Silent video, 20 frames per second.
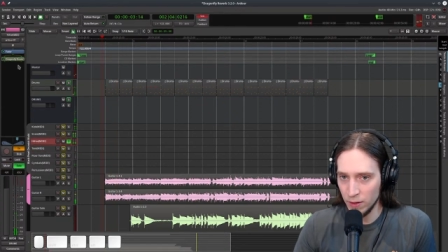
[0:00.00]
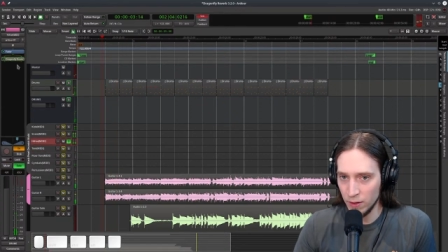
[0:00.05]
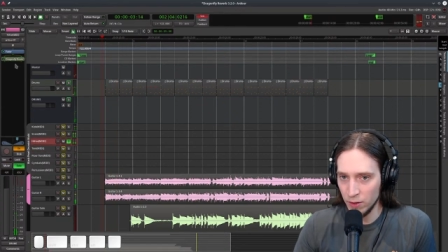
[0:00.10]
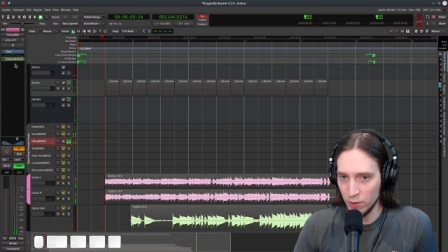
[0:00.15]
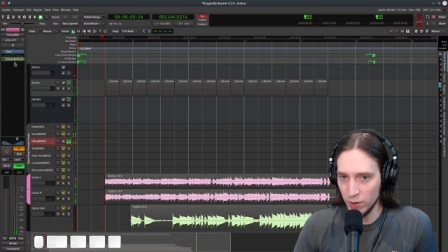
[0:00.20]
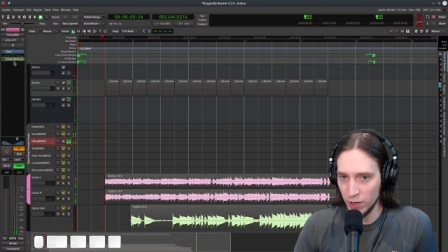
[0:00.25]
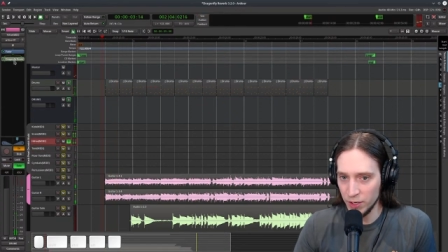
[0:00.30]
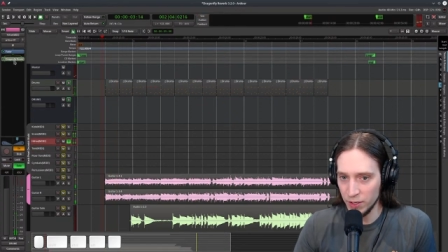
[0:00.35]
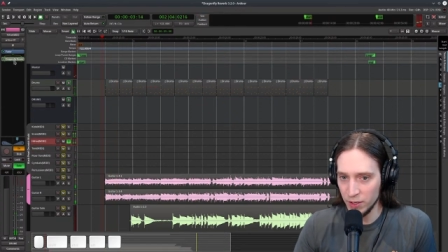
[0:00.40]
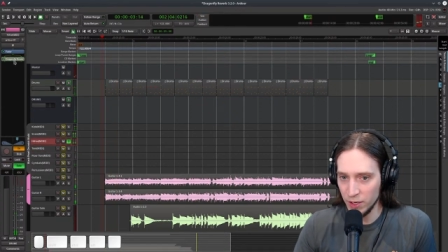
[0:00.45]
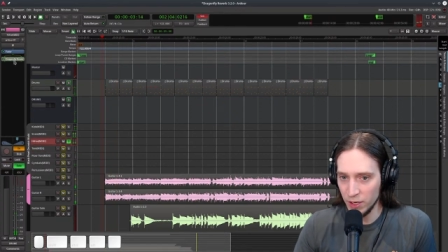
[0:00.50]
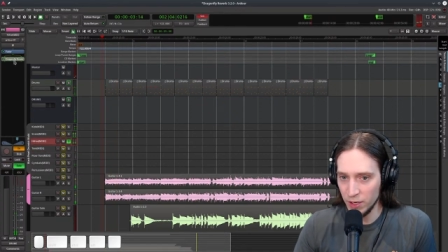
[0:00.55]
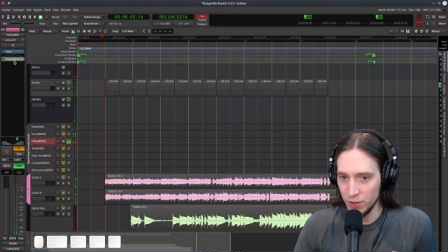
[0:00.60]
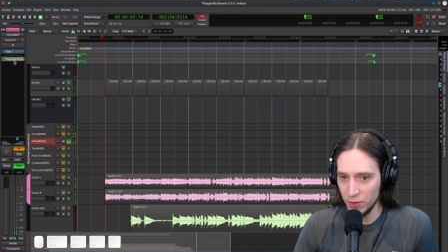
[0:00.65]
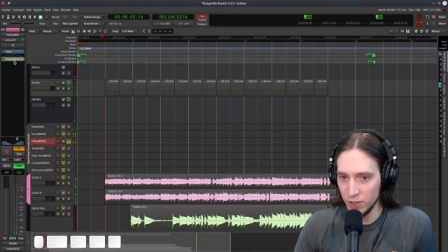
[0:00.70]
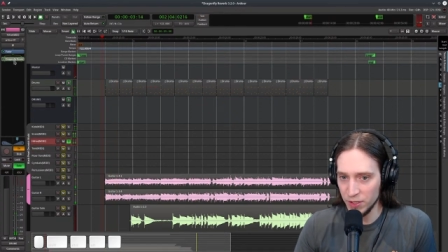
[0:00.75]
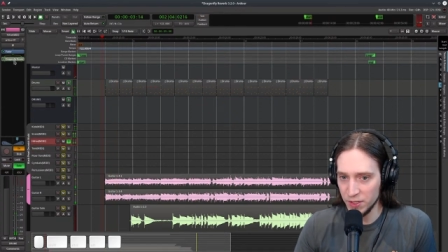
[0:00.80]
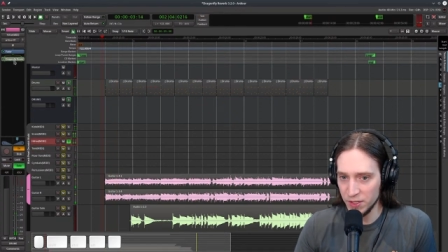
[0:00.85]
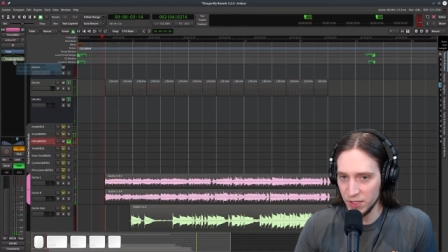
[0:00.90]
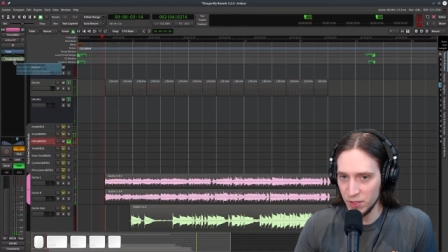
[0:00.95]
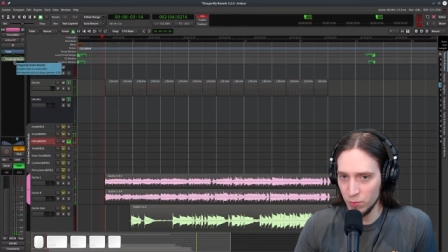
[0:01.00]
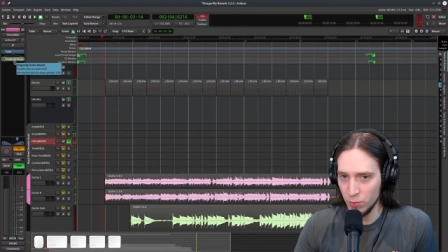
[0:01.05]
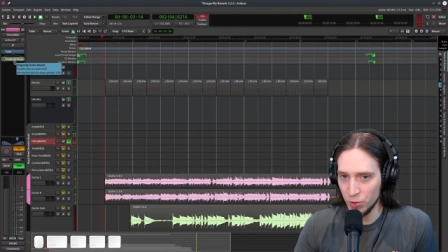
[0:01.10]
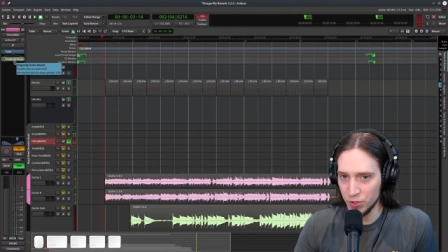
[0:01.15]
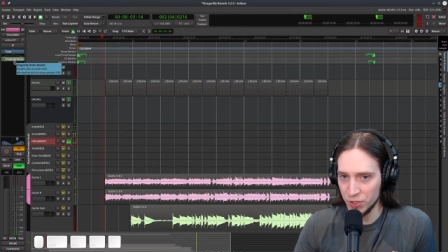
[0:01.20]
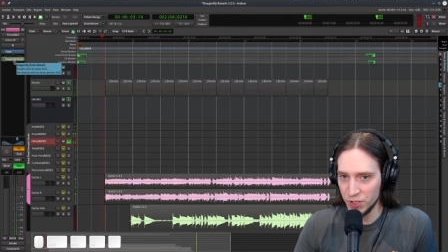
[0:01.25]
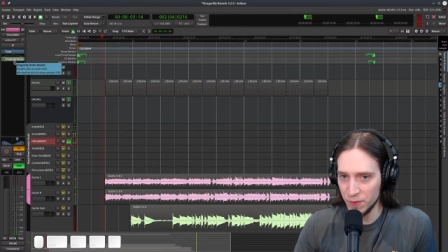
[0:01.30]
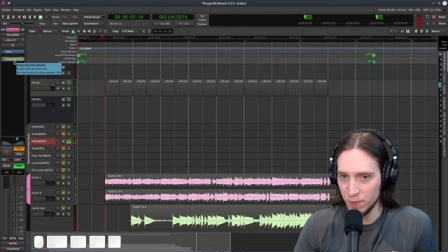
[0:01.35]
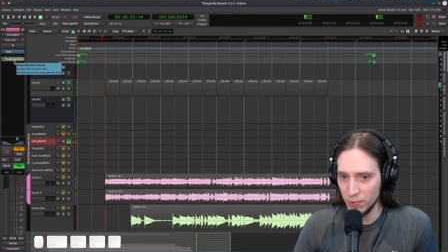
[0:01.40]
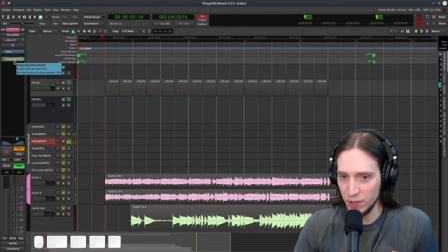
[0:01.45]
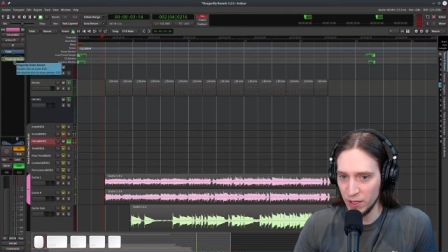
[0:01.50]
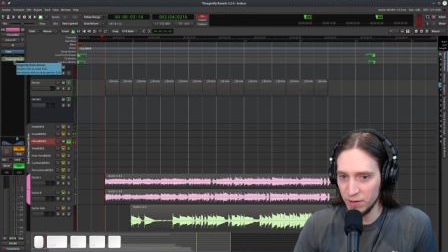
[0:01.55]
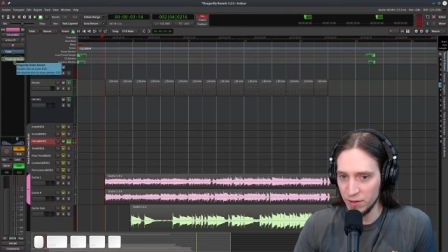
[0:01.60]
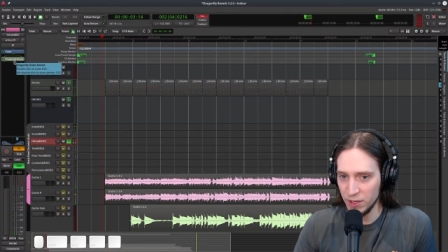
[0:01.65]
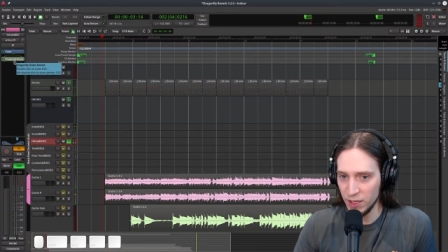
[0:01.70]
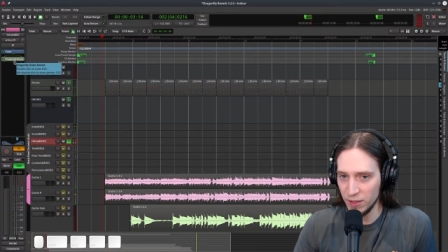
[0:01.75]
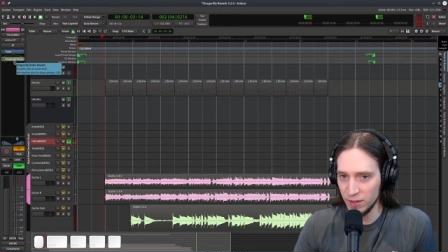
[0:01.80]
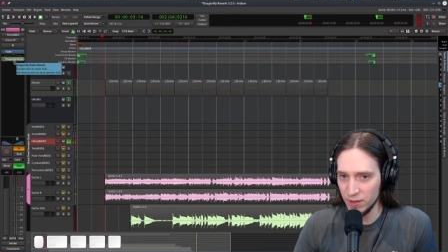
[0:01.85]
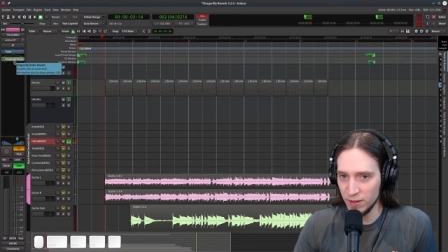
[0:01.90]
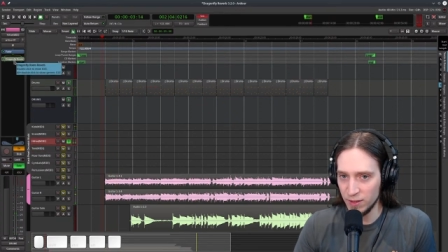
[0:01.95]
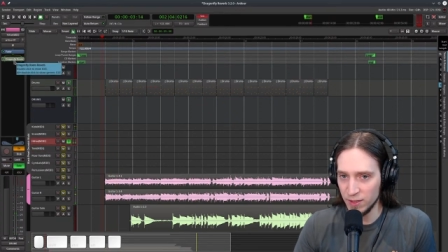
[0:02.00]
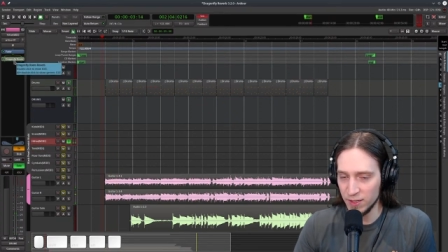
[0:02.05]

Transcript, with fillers: All right, and you can see we're splitting